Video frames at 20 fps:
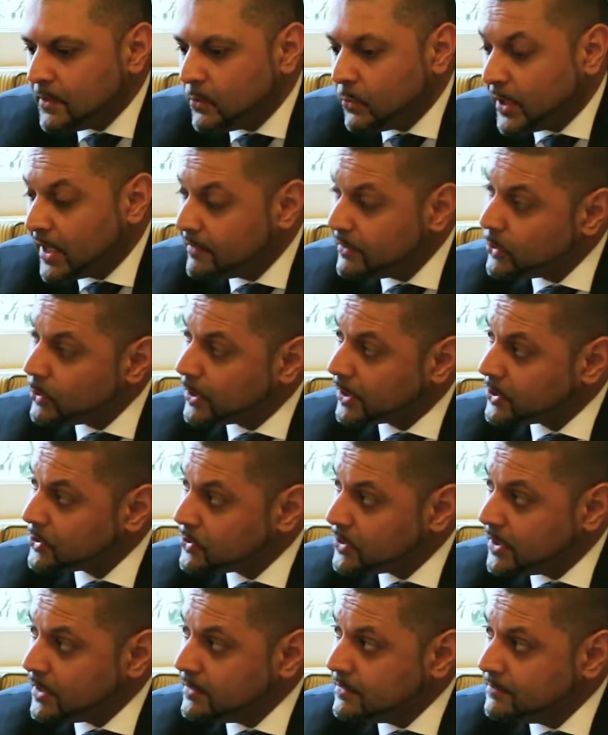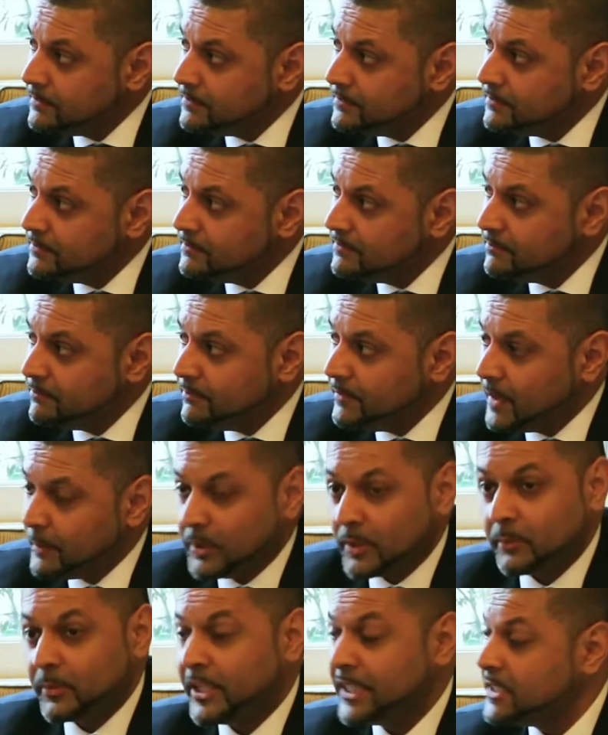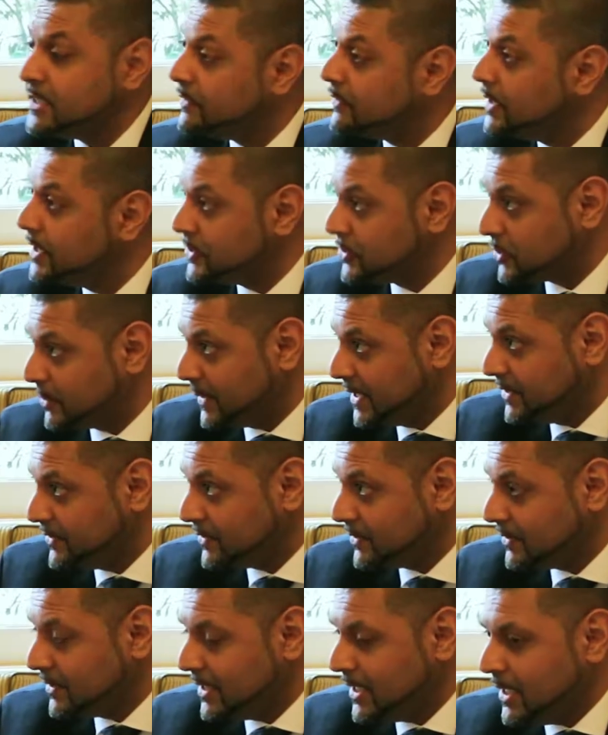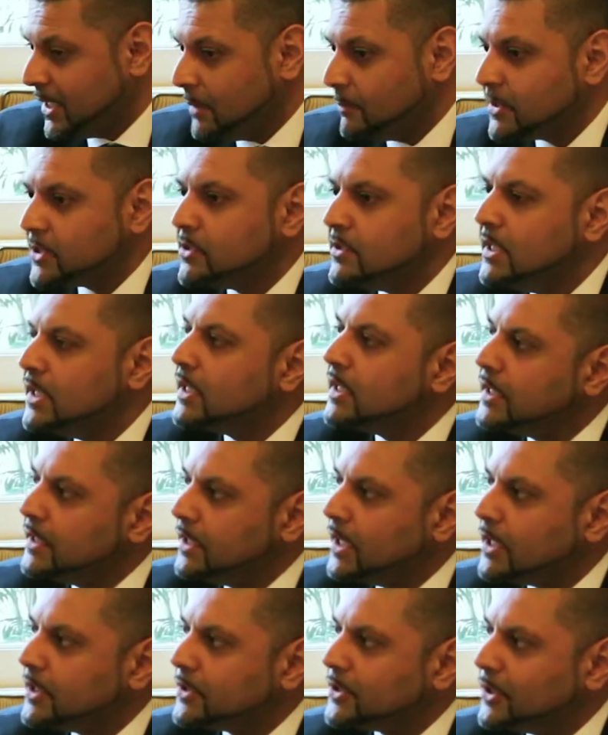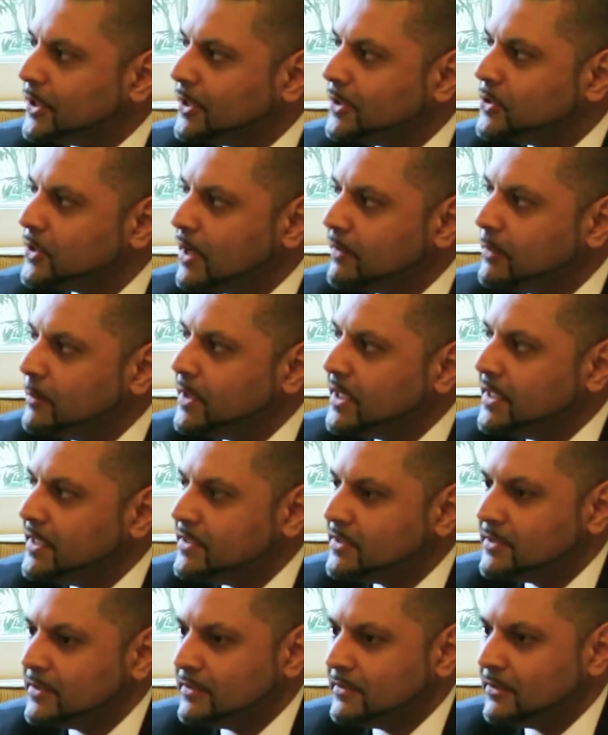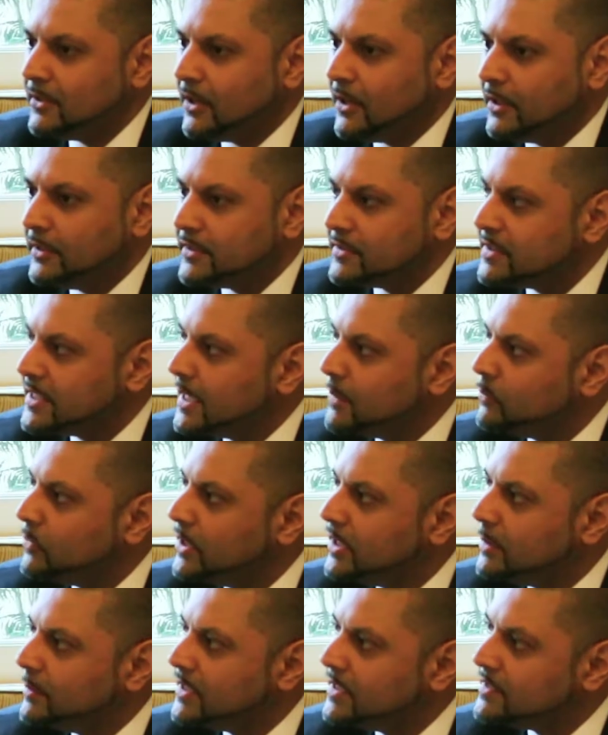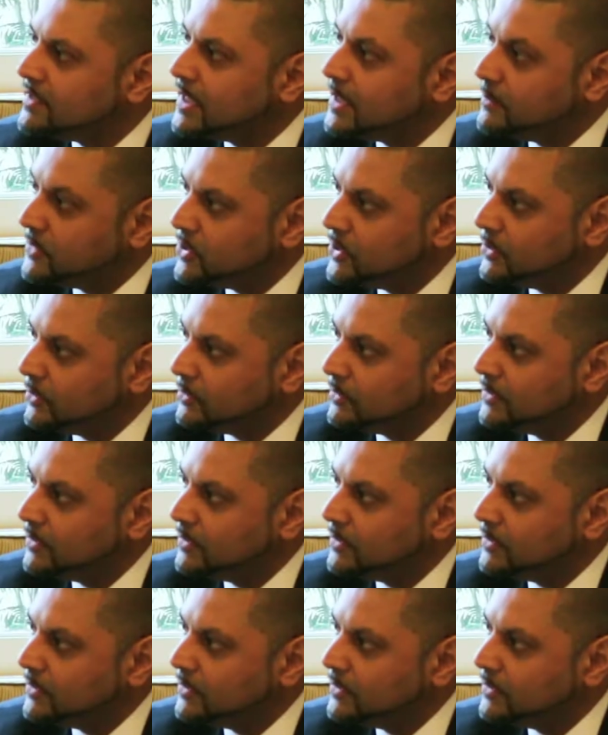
we have an orchestra. People are playing different instruments, but you need a conductor so everybody's on the same rhythm and the same tune.